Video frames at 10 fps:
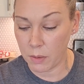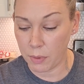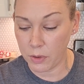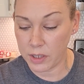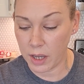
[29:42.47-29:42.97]
that
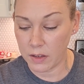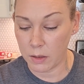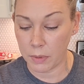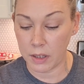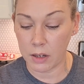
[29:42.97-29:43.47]
both sides of
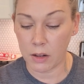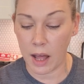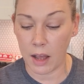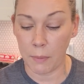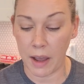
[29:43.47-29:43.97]
the political
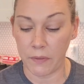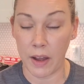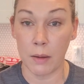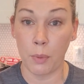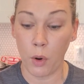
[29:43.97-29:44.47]
aisle might
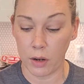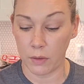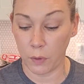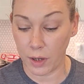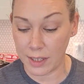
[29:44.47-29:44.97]
find
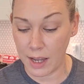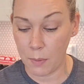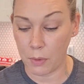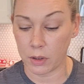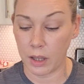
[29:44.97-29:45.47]
important. For
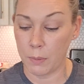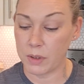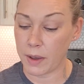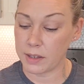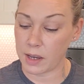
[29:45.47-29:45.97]
example, claims
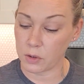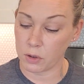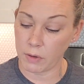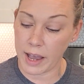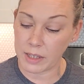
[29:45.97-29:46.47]
about sexual
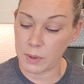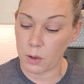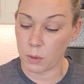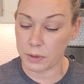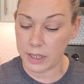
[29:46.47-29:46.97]

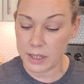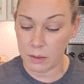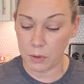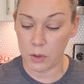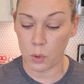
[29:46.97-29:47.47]
harassment or police
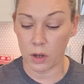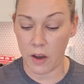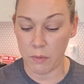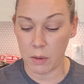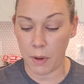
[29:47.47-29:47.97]
abuse or
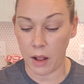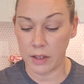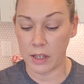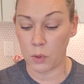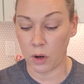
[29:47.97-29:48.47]
government
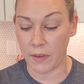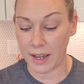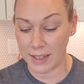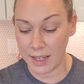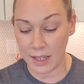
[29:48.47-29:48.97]
policies or
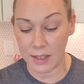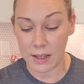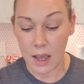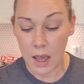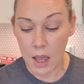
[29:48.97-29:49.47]
vaccines.
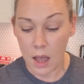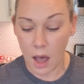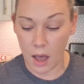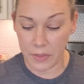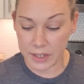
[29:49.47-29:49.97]

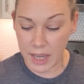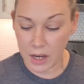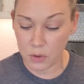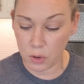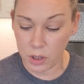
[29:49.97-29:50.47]
Uh, this
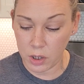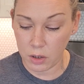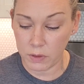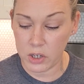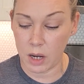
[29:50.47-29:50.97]
case truly
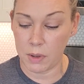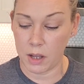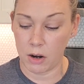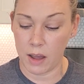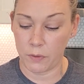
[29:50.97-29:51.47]
could reshape the
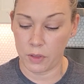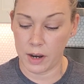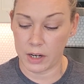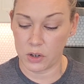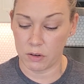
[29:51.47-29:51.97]
internet for the
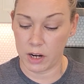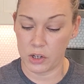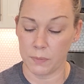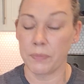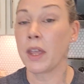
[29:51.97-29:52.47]
next
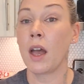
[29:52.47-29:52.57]
generation.